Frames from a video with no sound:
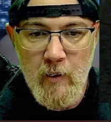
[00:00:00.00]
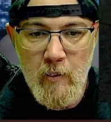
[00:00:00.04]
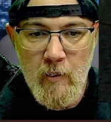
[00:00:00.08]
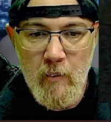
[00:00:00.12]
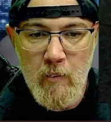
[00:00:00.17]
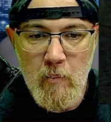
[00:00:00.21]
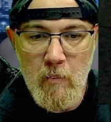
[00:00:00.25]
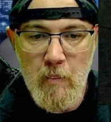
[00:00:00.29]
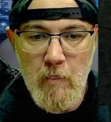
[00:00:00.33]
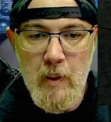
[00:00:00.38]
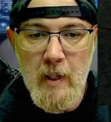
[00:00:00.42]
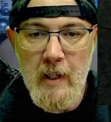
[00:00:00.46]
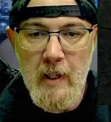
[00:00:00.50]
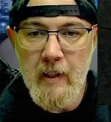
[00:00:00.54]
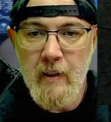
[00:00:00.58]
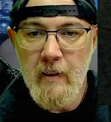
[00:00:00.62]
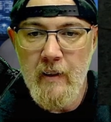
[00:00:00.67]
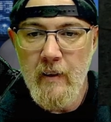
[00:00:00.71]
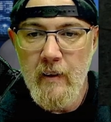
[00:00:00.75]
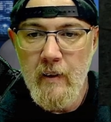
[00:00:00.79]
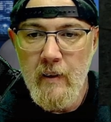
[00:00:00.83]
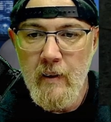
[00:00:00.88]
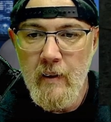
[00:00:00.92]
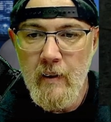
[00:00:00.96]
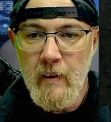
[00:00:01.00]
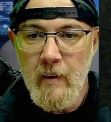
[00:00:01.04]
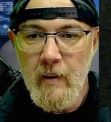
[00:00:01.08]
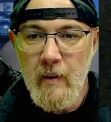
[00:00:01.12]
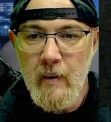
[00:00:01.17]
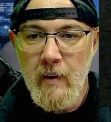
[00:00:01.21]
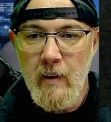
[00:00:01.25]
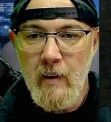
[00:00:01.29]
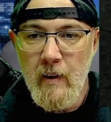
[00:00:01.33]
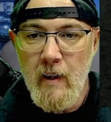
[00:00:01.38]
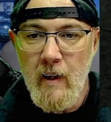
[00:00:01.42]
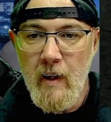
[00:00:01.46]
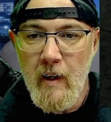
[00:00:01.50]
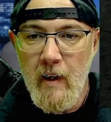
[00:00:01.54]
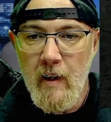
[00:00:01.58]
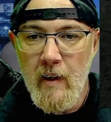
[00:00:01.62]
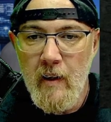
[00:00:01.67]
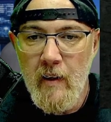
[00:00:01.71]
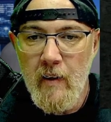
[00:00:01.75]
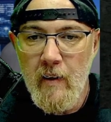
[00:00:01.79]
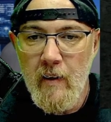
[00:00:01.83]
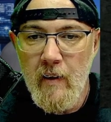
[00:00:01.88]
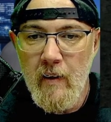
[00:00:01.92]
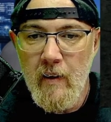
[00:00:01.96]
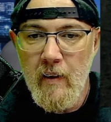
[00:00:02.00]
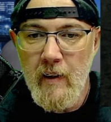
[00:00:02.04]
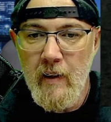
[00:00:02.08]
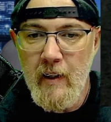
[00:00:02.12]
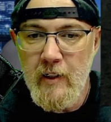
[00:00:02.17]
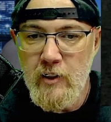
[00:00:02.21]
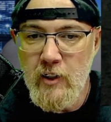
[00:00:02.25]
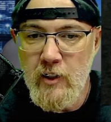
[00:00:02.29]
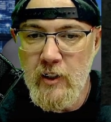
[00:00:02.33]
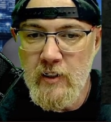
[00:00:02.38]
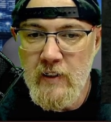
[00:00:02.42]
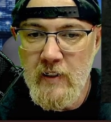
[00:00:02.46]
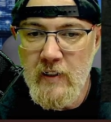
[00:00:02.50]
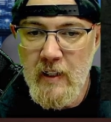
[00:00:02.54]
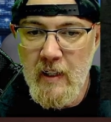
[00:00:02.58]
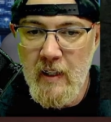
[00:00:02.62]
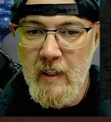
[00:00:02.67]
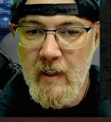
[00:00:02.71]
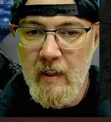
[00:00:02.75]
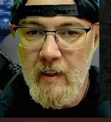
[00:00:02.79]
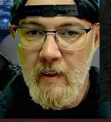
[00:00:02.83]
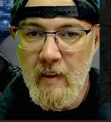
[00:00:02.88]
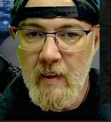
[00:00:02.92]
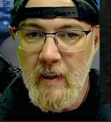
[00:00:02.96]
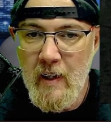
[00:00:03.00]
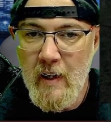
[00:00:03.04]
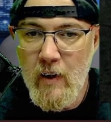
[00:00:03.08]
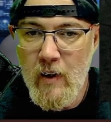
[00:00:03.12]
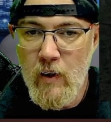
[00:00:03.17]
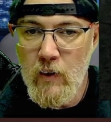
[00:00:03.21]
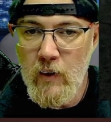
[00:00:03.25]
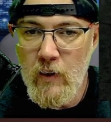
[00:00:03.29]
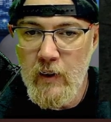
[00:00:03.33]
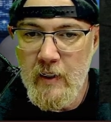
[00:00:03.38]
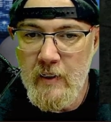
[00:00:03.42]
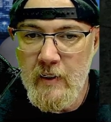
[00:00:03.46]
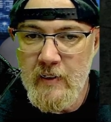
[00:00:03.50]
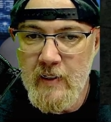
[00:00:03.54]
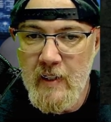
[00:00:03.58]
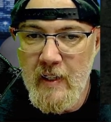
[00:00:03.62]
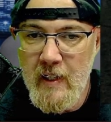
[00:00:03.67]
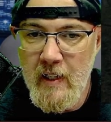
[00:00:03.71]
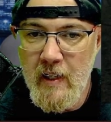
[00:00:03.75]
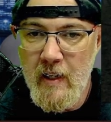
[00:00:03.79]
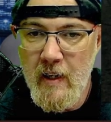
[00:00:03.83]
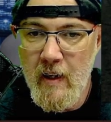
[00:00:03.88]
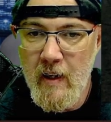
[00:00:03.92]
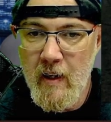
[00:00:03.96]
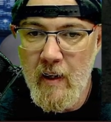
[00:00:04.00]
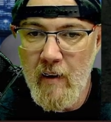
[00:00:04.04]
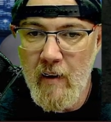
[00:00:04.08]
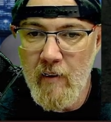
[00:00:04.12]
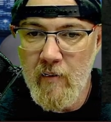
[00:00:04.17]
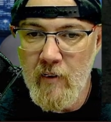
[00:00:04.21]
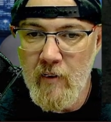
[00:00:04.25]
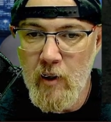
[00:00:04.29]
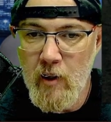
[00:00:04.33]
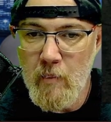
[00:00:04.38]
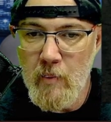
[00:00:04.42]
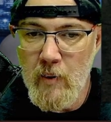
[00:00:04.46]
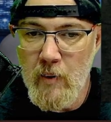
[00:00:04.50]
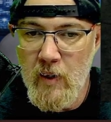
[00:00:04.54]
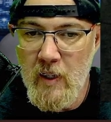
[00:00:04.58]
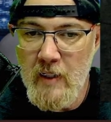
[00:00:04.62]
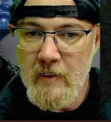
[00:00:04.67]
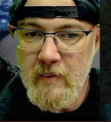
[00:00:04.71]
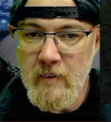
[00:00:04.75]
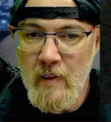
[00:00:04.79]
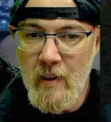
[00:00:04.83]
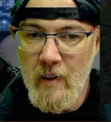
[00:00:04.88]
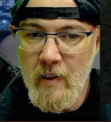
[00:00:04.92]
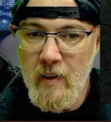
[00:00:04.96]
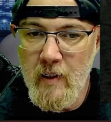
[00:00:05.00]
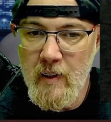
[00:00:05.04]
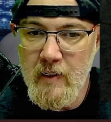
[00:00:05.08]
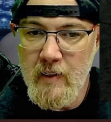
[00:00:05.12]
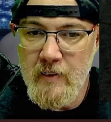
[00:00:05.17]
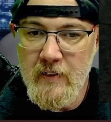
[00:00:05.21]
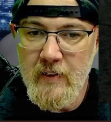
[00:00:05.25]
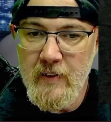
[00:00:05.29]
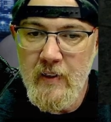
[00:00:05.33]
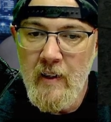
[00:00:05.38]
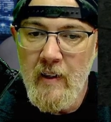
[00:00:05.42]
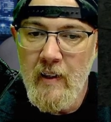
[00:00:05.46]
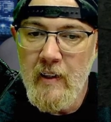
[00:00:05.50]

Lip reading: But as you can see, not only does he have a couple nice guns,